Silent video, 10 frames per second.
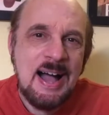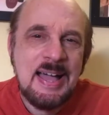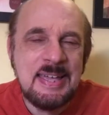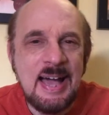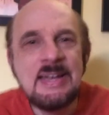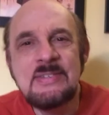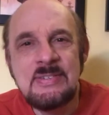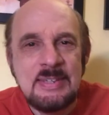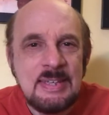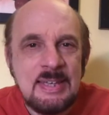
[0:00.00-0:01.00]
Hi guys,
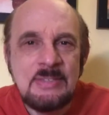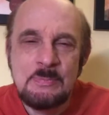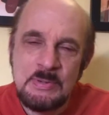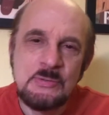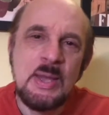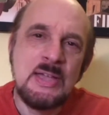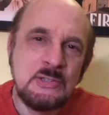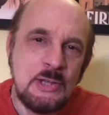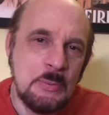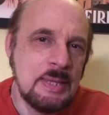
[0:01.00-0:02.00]
it's Mr.
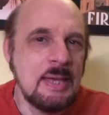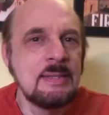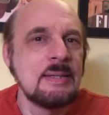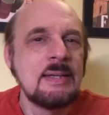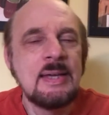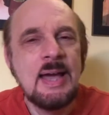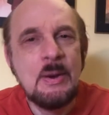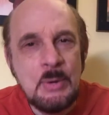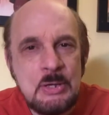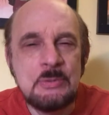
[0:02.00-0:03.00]
Angelo again.
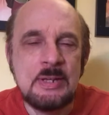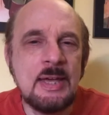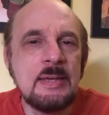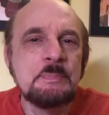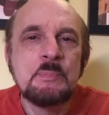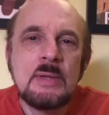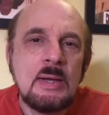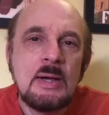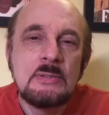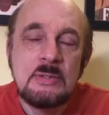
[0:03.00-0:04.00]
How are you today?
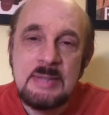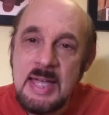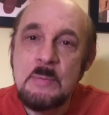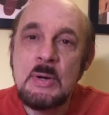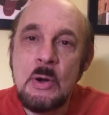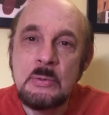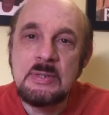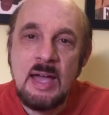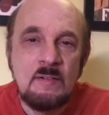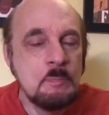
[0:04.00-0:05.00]
Today we're going to
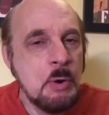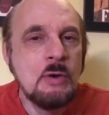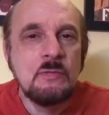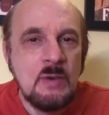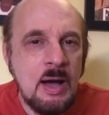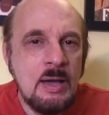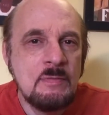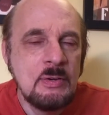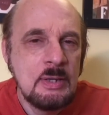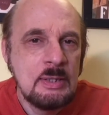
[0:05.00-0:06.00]
have part
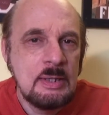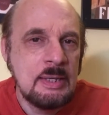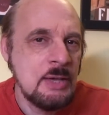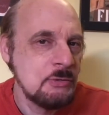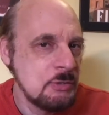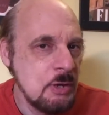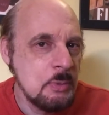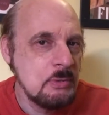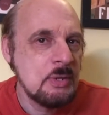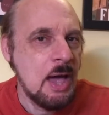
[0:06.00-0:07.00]
5 in our
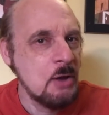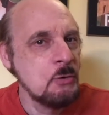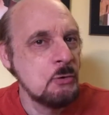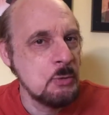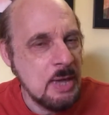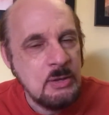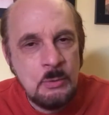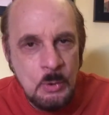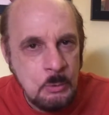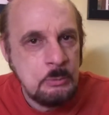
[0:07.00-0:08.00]
series, How to Create
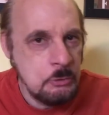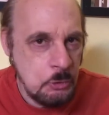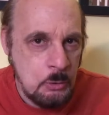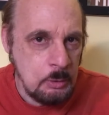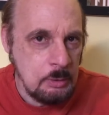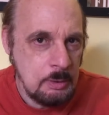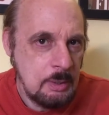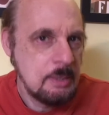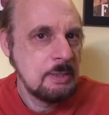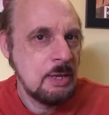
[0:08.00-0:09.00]
Your Own Journal.
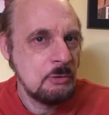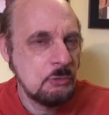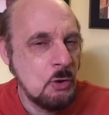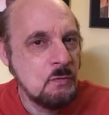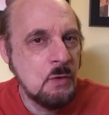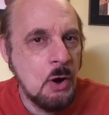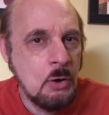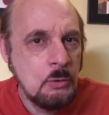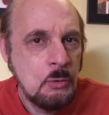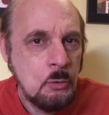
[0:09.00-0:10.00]
Now so
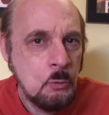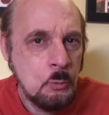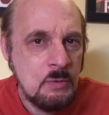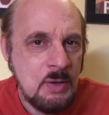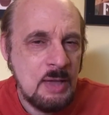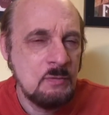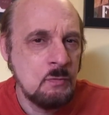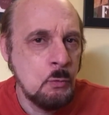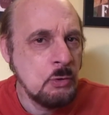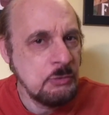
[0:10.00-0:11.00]
far, we've had
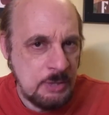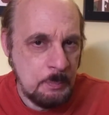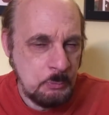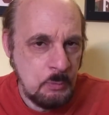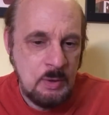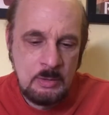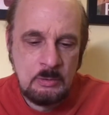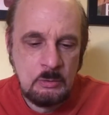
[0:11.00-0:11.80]
4 steps. We've had